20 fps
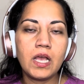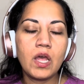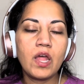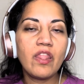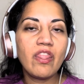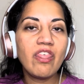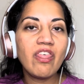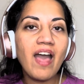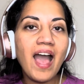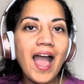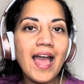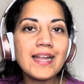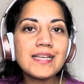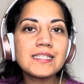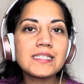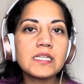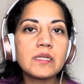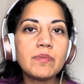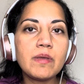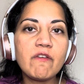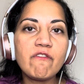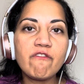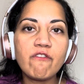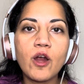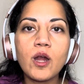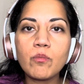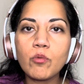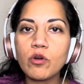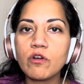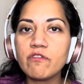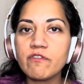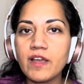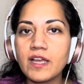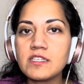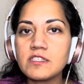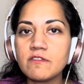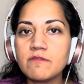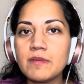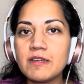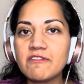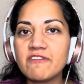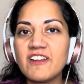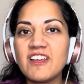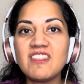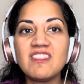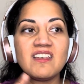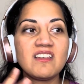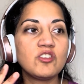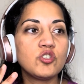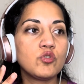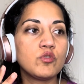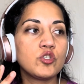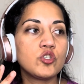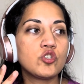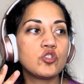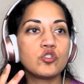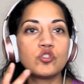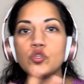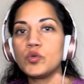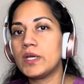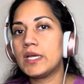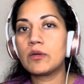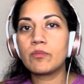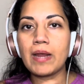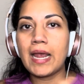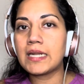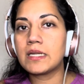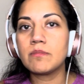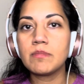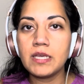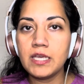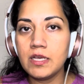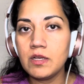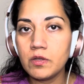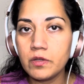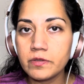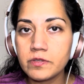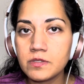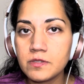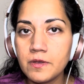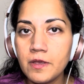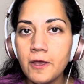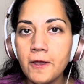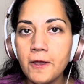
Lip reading: that is going to be far more effective, my friend, than just doing random Kegels.